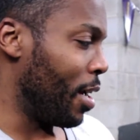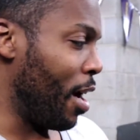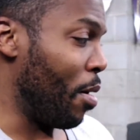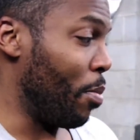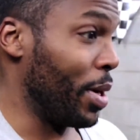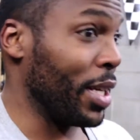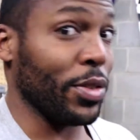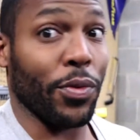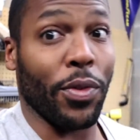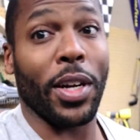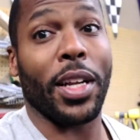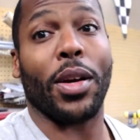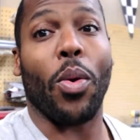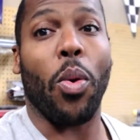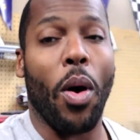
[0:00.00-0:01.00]
But it's
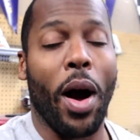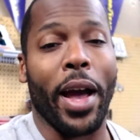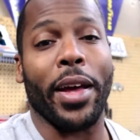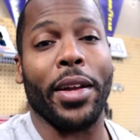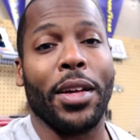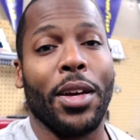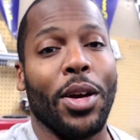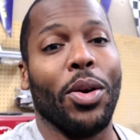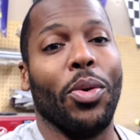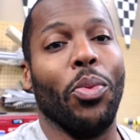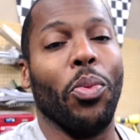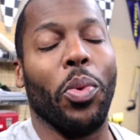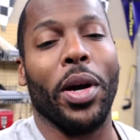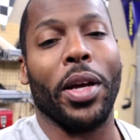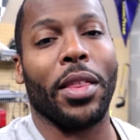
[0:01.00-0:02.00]
really quiet
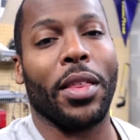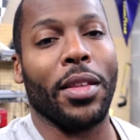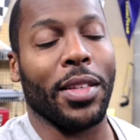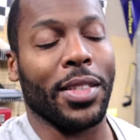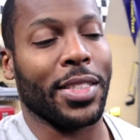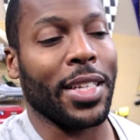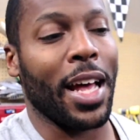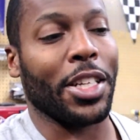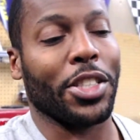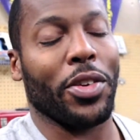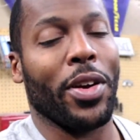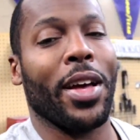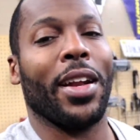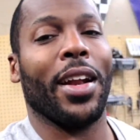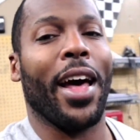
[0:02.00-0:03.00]
with the
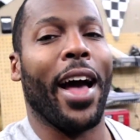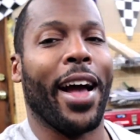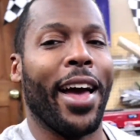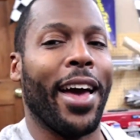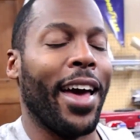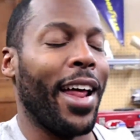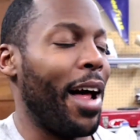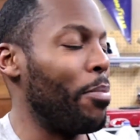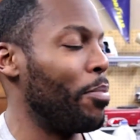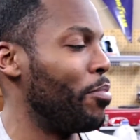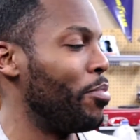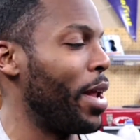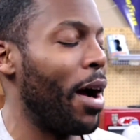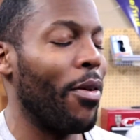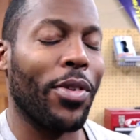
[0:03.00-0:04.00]
silencer in, and
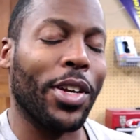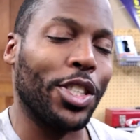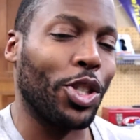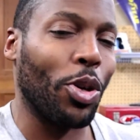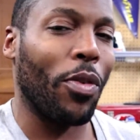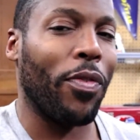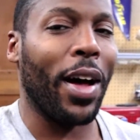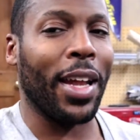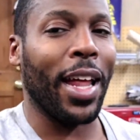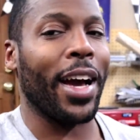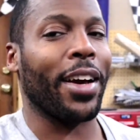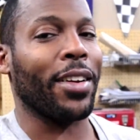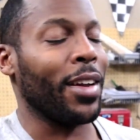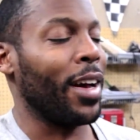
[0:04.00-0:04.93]
I'm not really sure if I like it or